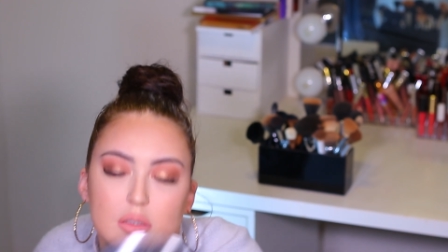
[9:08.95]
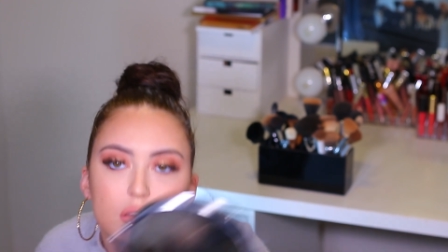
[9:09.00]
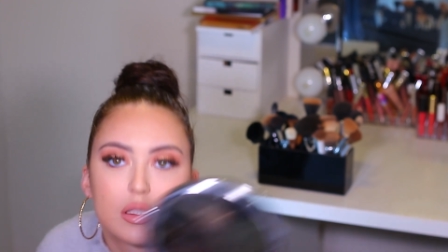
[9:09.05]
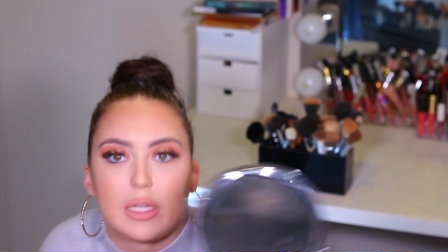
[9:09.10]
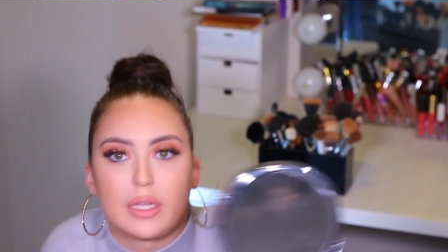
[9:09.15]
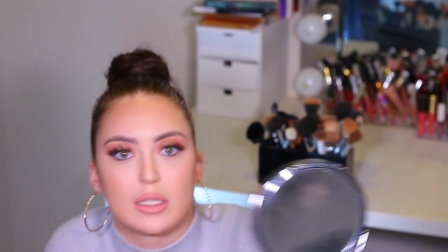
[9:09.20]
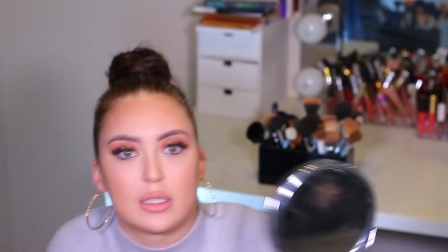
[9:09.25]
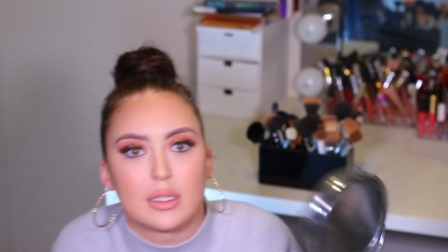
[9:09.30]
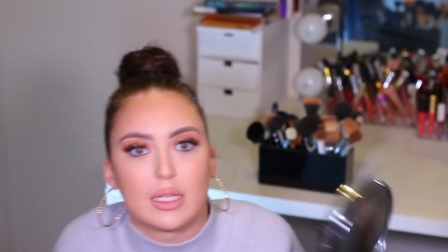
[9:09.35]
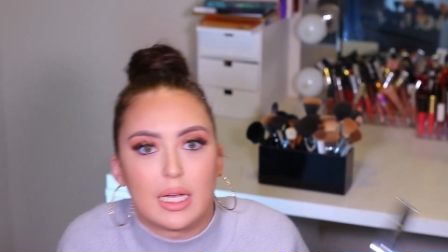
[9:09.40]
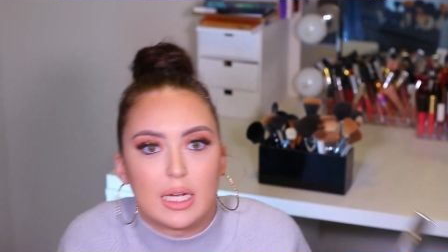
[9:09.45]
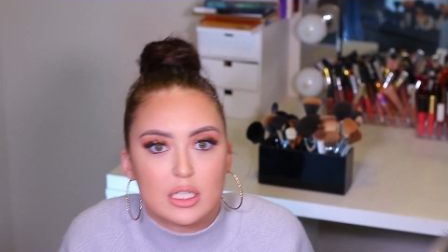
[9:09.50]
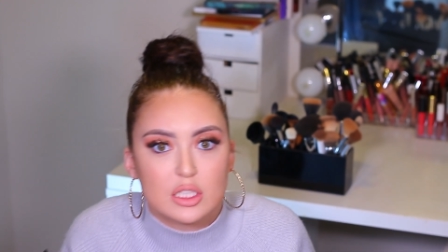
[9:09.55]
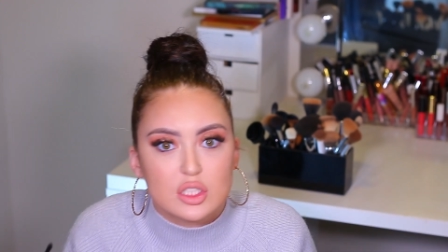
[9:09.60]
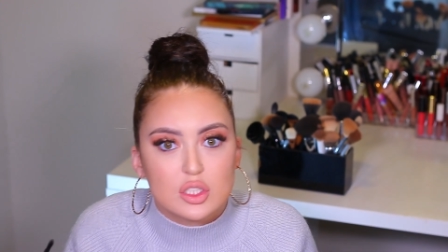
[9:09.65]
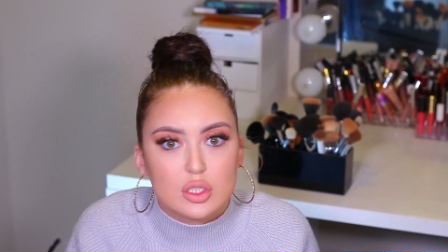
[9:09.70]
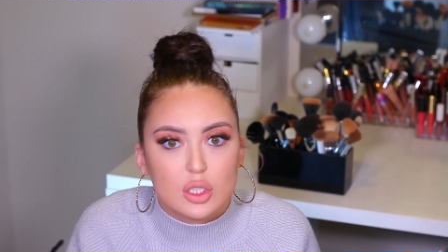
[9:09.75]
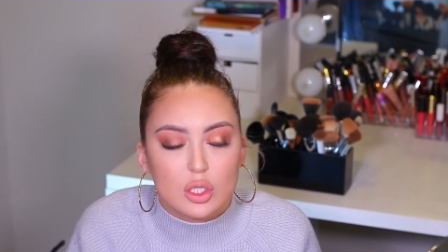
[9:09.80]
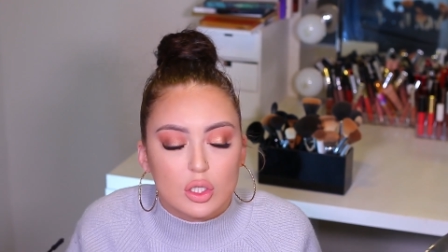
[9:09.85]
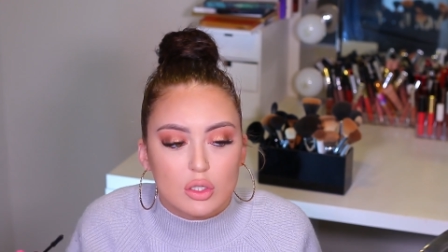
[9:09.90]
like
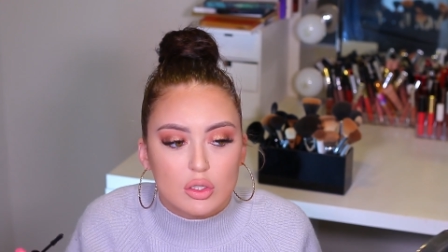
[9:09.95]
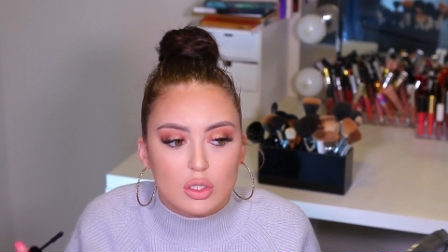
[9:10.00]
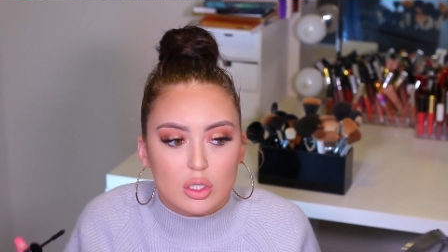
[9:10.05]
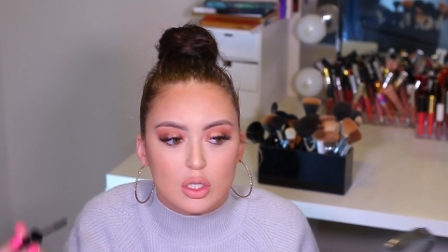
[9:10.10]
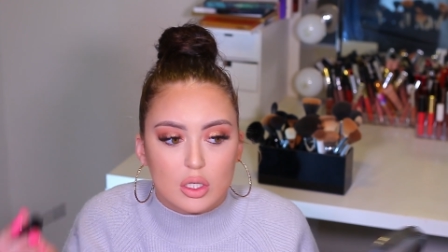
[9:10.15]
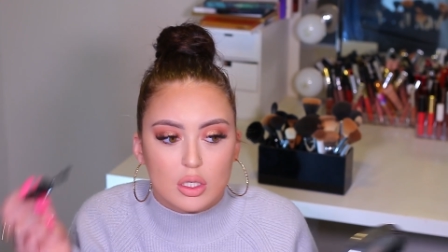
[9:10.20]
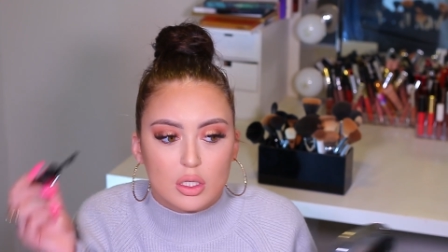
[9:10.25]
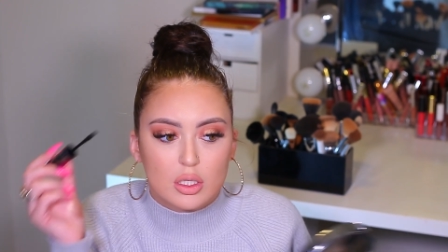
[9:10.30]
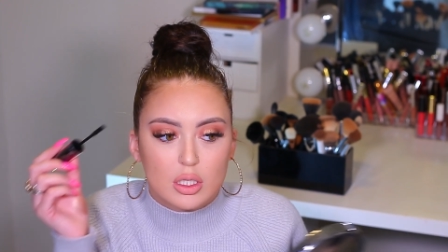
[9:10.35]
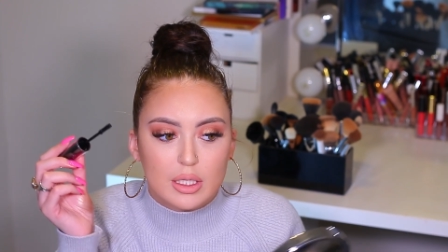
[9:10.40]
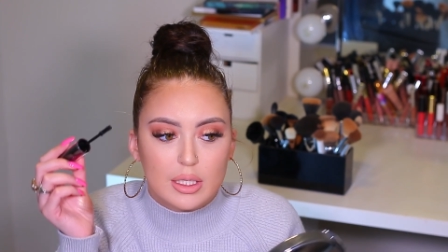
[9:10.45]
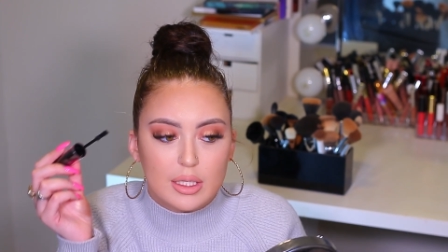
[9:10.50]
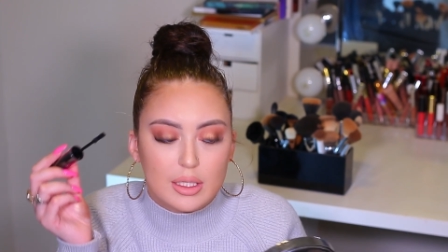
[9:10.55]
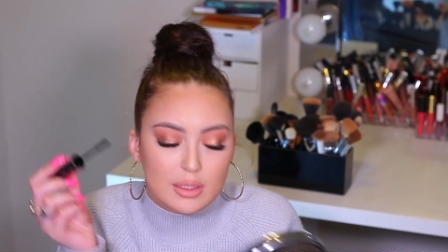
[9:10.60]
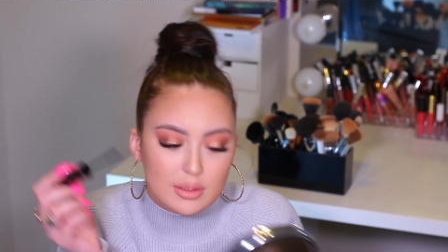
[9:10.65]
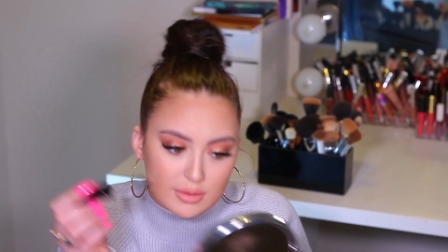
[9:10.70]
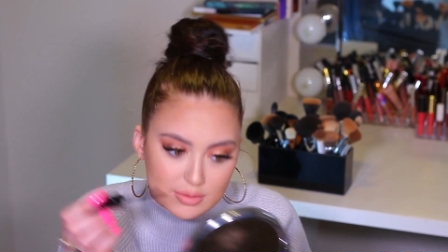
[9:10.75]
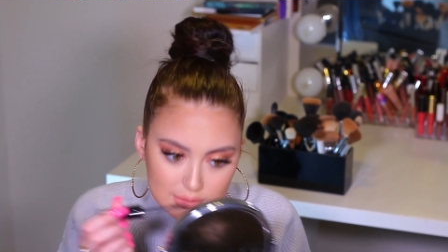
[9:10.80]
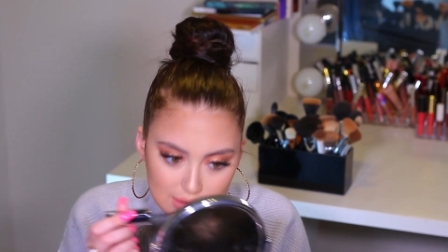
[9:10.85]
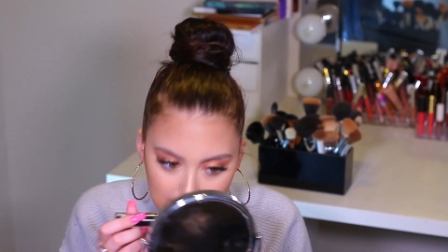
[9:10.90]
lash curler
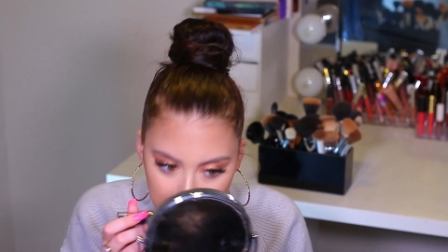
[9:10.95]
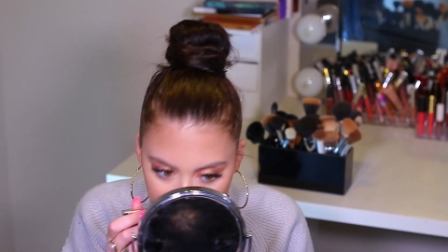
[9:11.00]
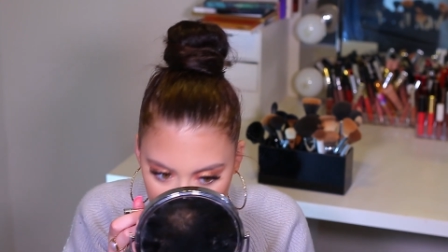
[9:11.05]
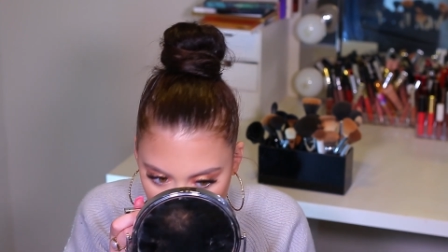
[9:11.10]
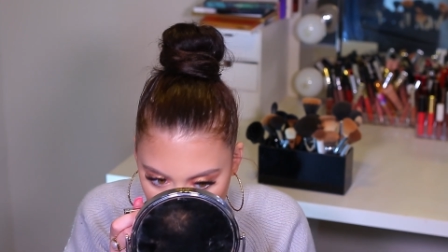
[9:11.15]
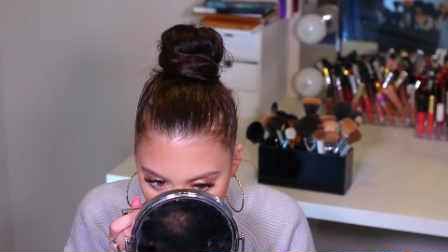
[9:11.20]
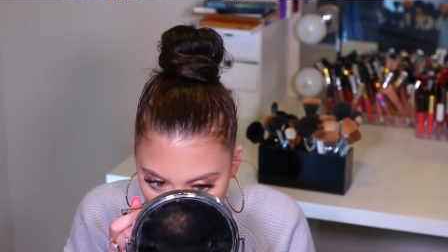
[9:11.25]
inside your